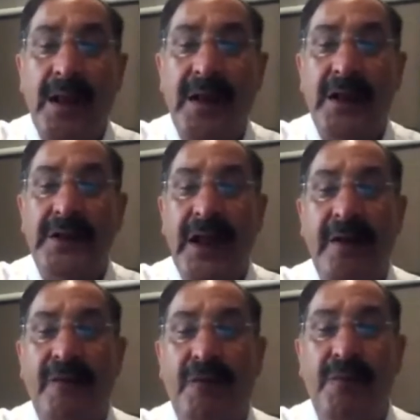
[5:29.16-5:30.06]
Now, there
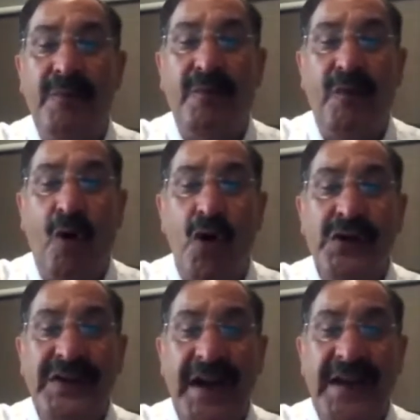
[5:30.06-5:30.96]
are 4
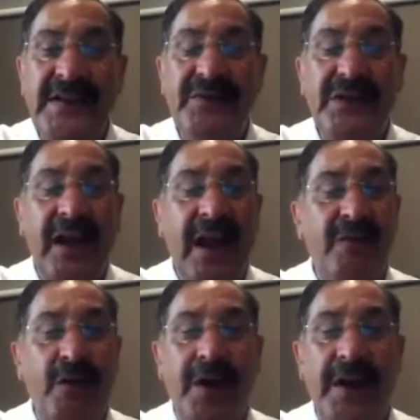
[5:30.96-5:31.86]
statins which are
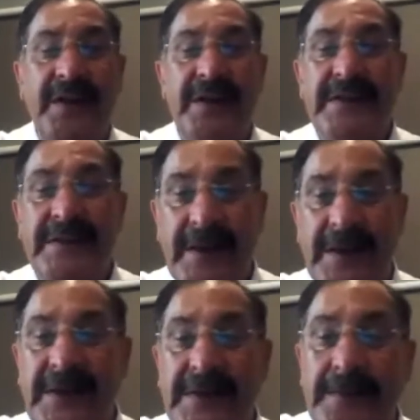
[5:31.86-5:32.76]
helpful in these
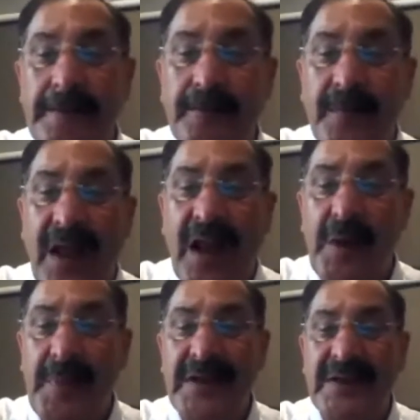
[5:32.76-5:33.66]
cases. And
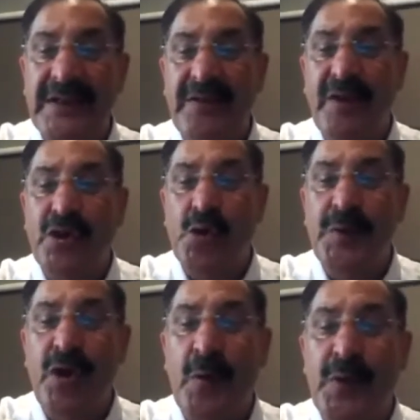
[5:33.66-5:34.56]
I'll be discussing what should
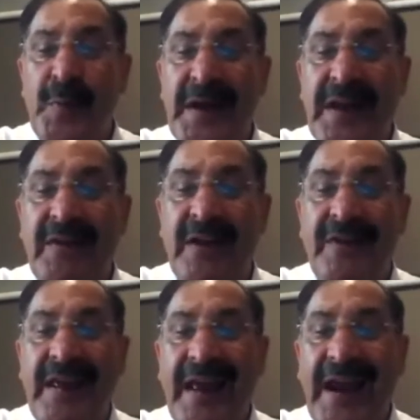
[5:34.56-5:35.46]
be the optimal level of
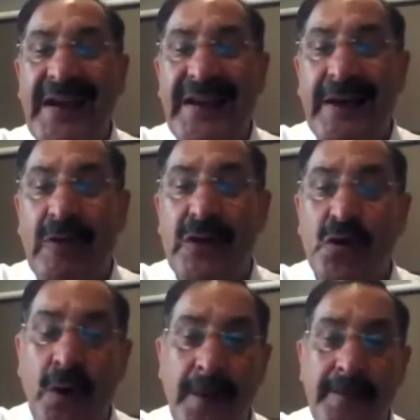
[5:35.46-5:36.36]
LDL
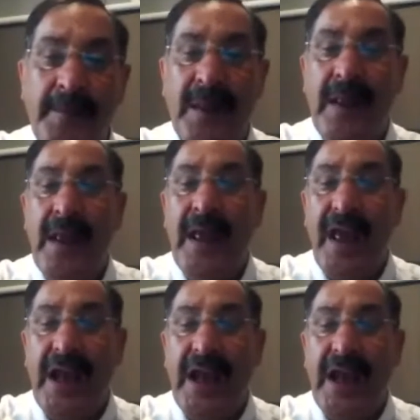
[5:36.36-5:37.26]
cholesterol.
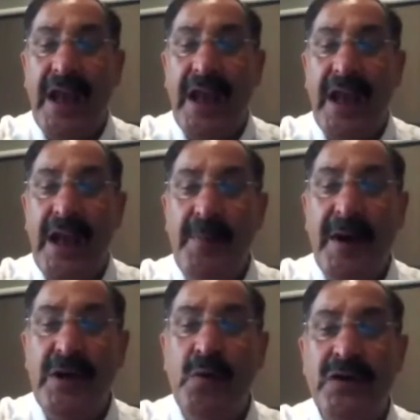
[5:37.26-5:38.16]

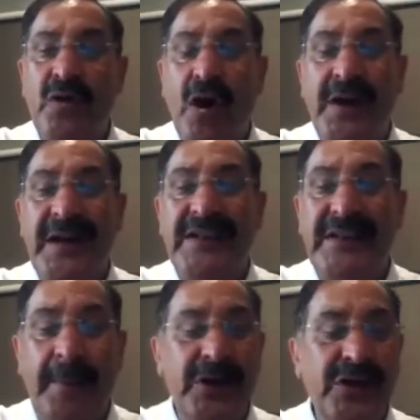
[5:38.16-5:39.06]
Anybody who has got an
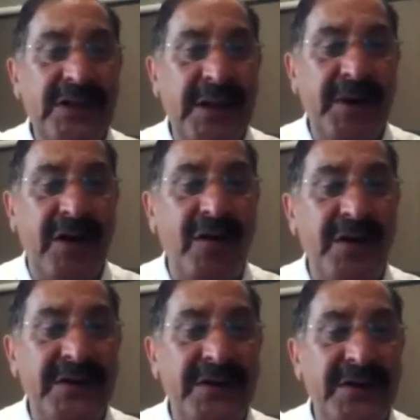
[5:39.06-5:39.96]
established ischemic heart
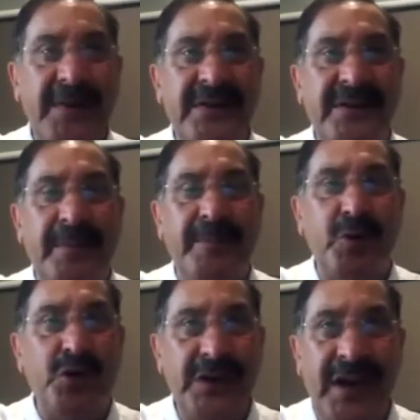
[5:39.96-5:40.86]
disease, that means some
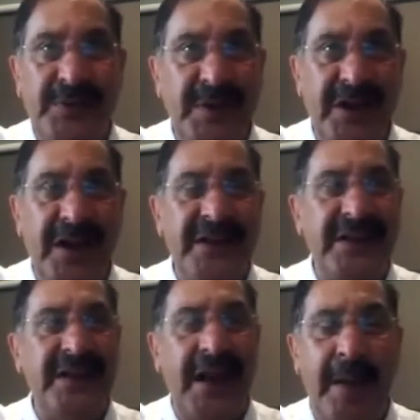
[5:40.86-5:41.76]
procedure has been done, he
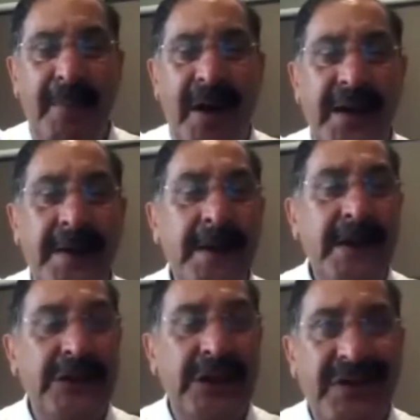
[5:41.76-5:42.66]
has an MI,
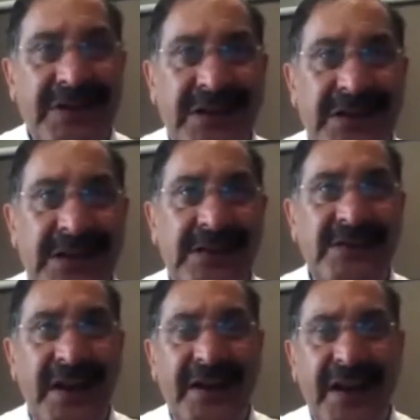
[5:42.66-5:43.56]
3-vessel disease,
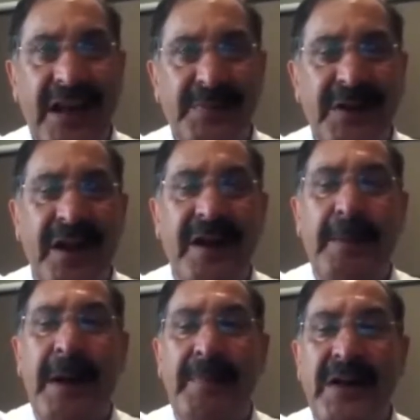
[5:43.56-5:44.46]
stenting has been done, a
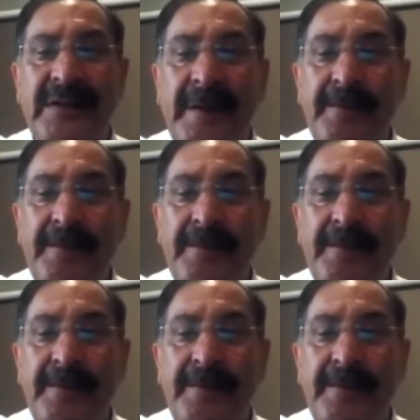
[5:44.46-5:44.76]
bypass,